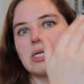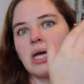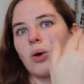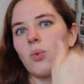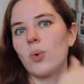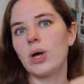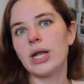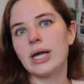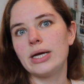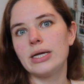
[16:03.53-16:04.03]
like,
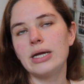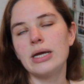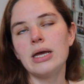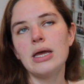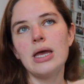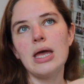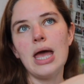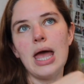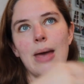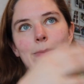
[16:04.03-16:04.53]
well, I
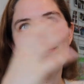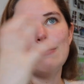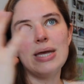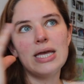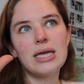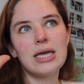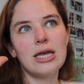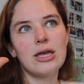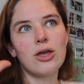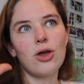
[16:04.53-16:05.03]
am
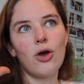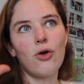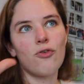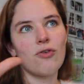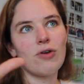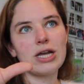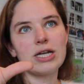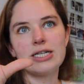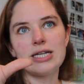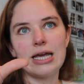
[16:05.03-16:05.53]
making a
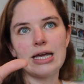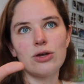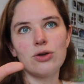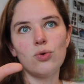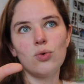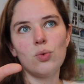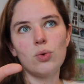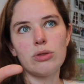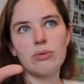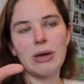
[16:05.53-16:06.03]

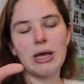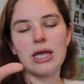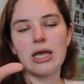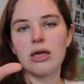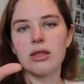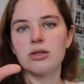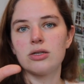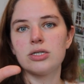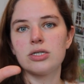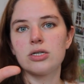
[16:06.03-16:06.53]
rectangle with my
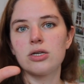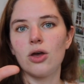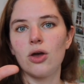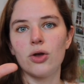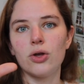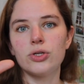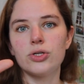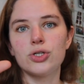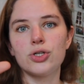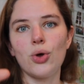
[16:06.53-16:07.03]
gathered
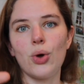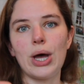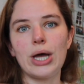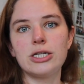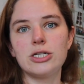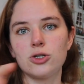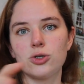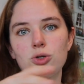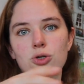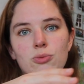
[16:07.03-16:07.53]
skirt, so I
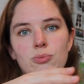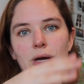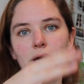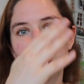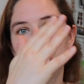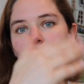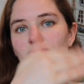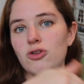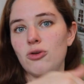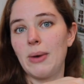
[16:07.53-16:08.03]
don't
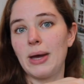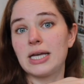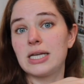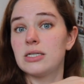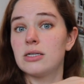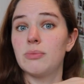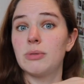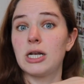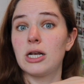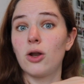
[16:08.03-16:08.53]
mind if the back is
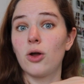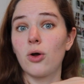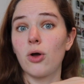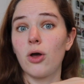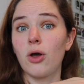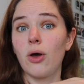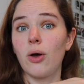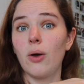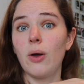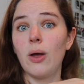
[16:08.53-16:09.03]
a bit
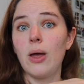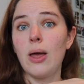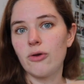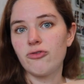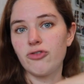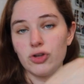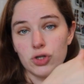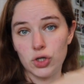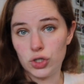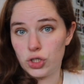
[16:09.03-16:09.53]
longer
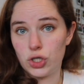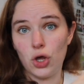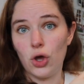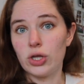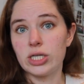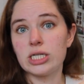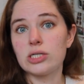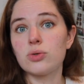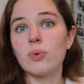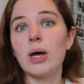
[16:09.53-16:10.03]
for the
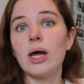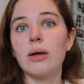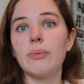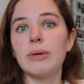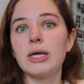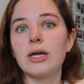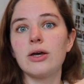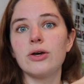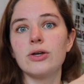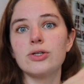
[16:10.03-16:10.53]
skirt as well,
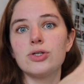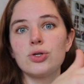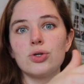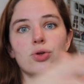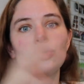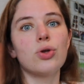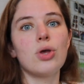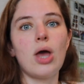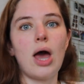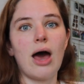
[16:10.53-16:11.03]
because you
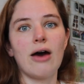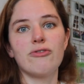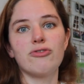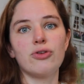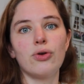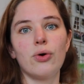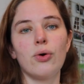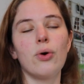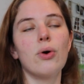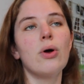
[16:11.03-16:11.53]
know you have
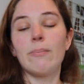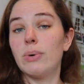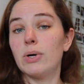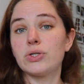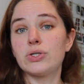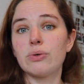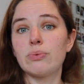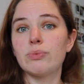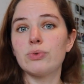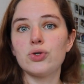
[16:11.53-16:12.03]
your
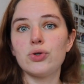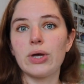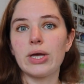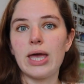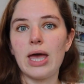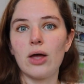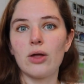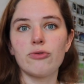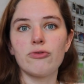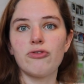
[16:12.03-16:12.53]
bottom to
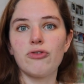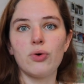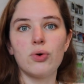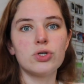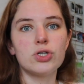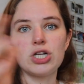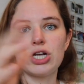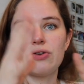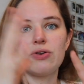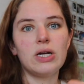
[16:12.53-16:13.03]
account for.
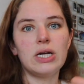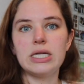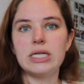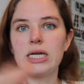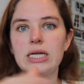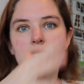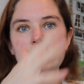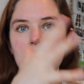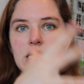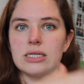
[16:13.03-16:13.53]
Generally
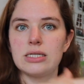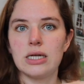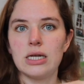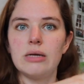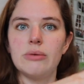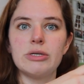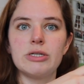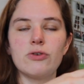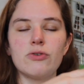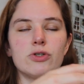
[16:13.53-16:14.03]
that takes a
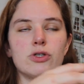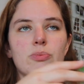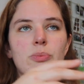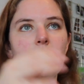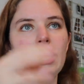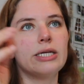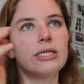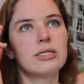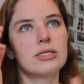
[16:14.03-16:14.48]
little bit of space,